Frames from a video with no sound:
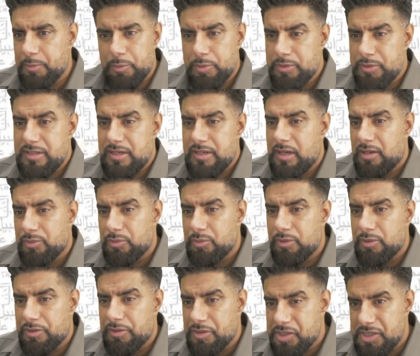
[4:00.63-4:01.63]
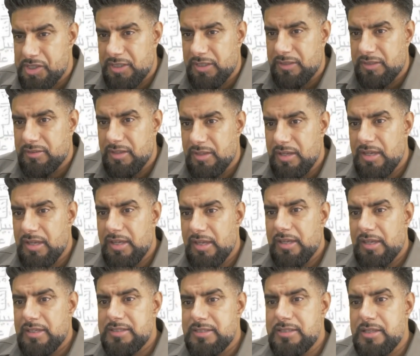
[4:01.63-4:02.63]
It wasn't Harun al-Rashid.
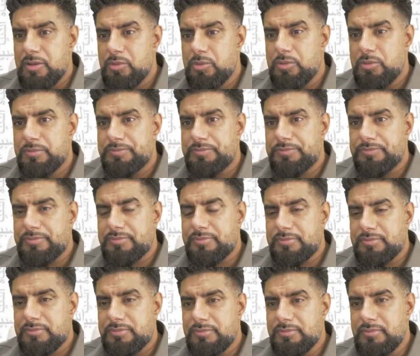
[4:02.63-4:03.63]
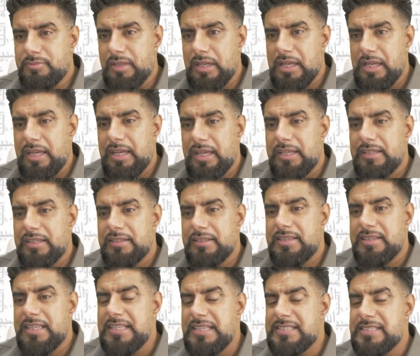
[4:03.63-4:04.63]
So
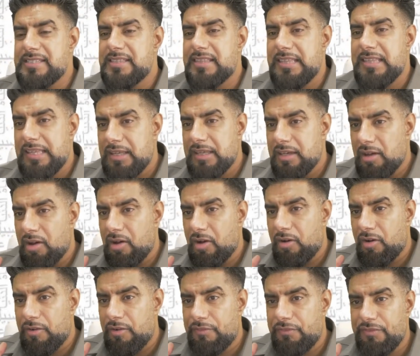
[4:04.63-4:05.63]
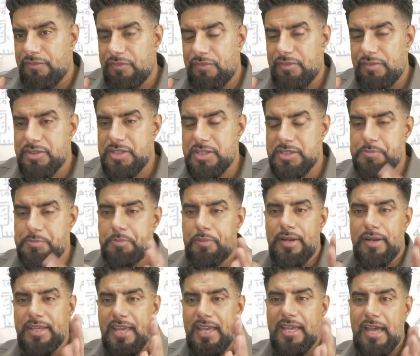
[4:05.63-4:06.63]
this thing of just
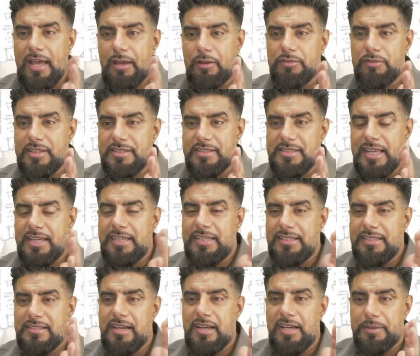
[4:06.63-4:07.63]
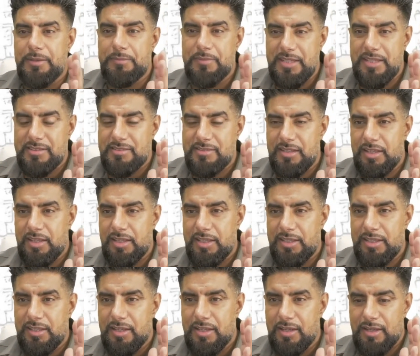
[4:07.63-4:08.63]
bringing out this anytime there's
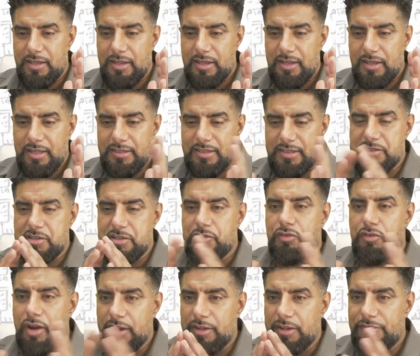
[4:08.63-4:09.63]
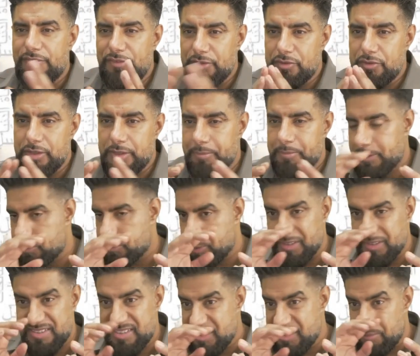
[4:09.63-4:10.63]
a rivalry
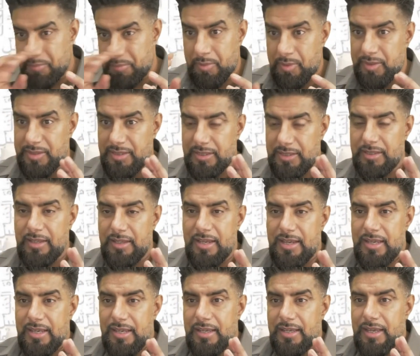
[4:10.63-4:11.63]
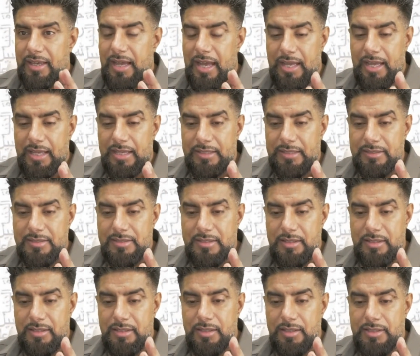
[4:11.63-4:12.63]
between somebody, and
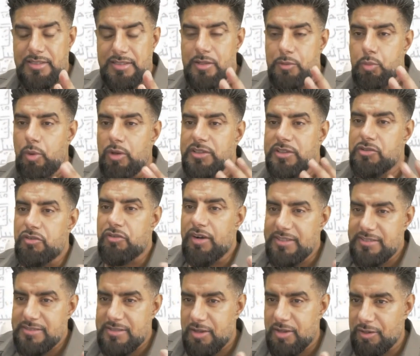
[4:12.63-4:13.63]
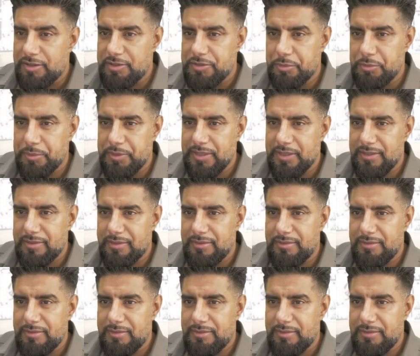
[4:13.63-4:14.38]
you see, what's race got to do with it?